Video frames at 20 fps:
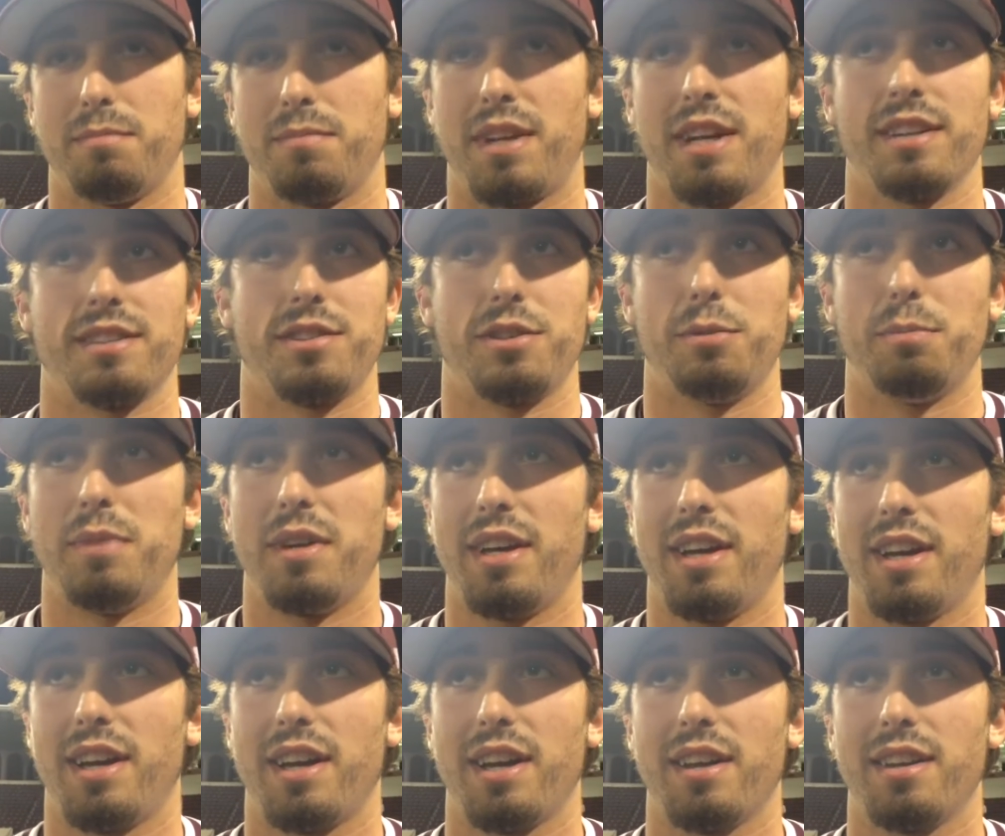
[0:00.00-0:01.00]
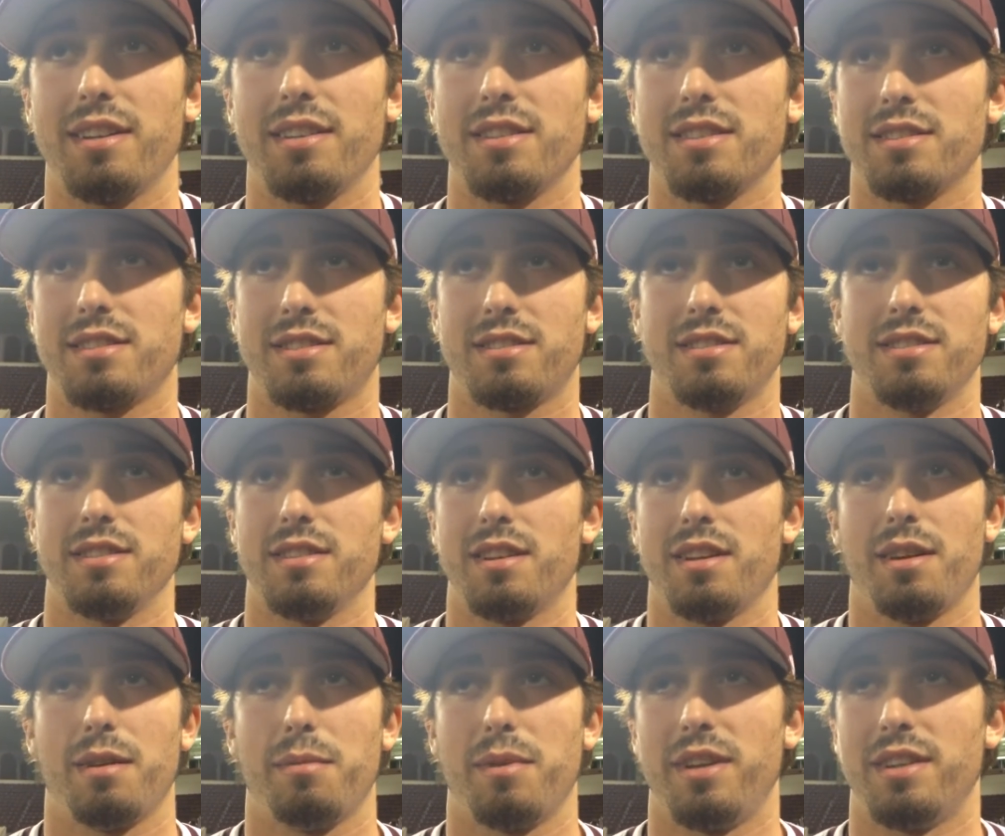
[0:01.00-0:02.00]
get too big, and just,
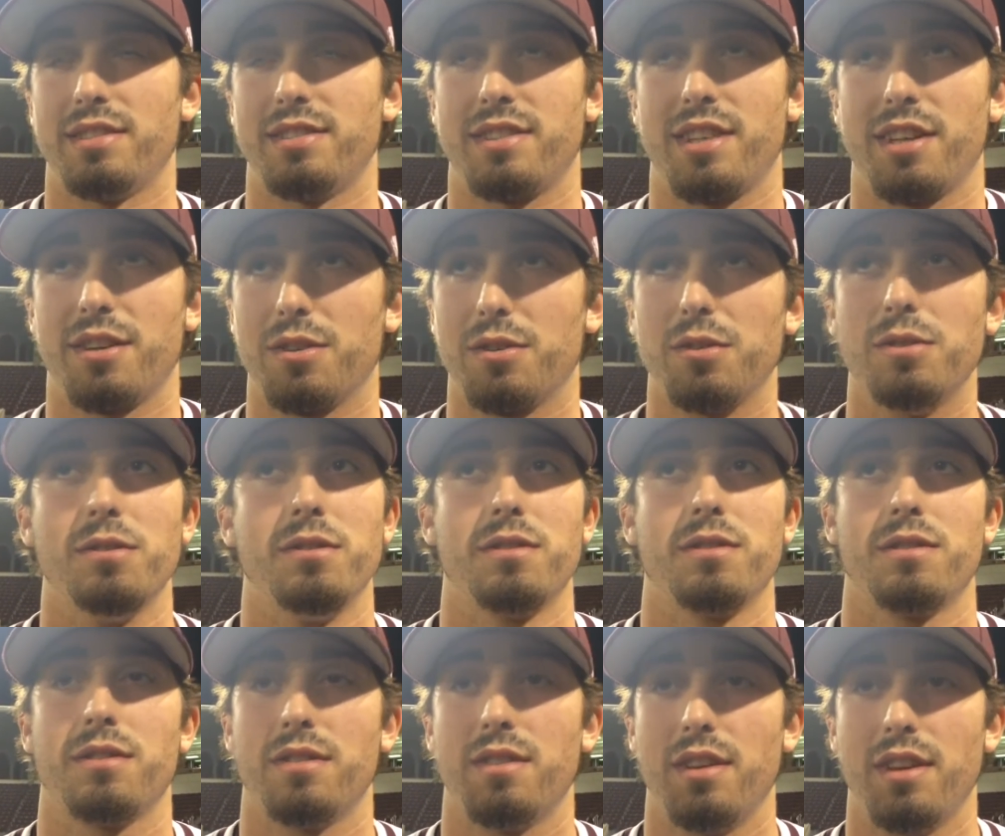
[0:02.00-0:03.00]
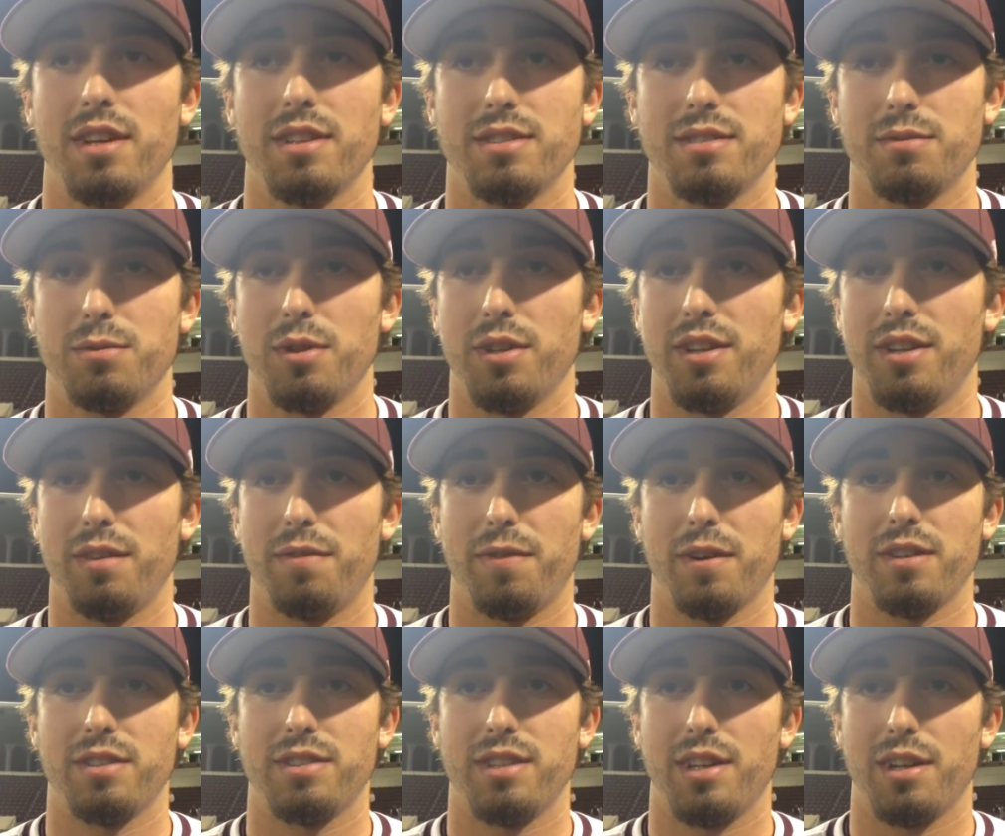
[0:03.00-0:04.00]
I mean, single is really the
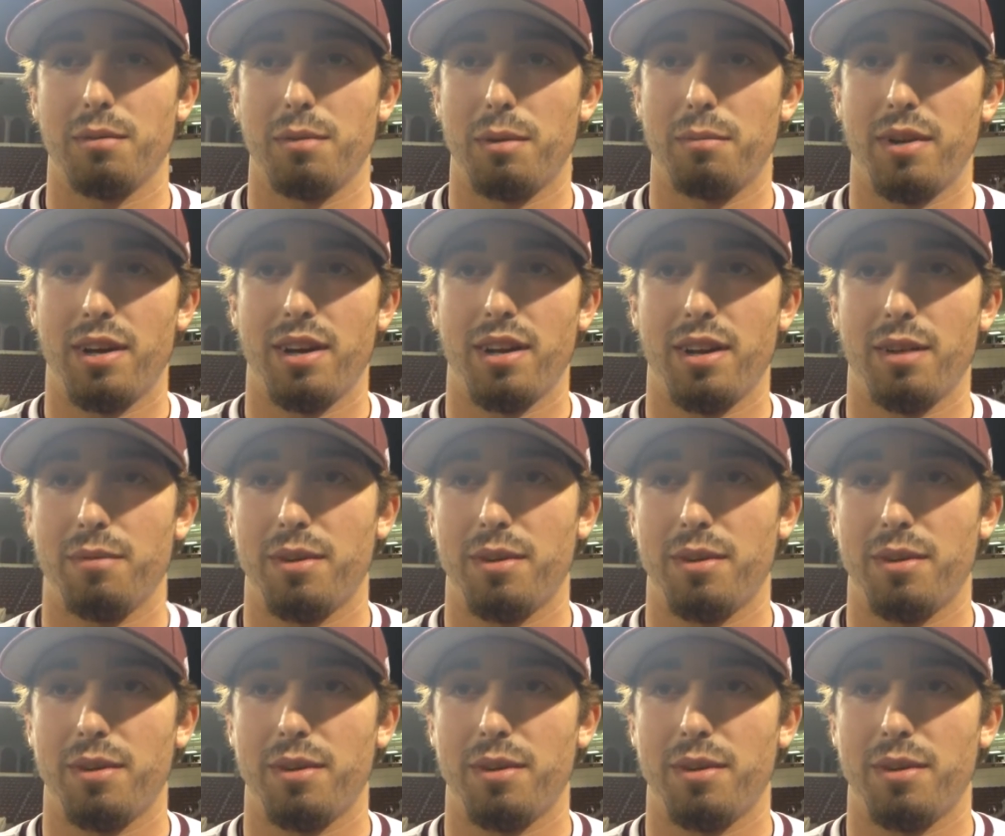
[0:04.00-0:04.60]
first thing in my mind.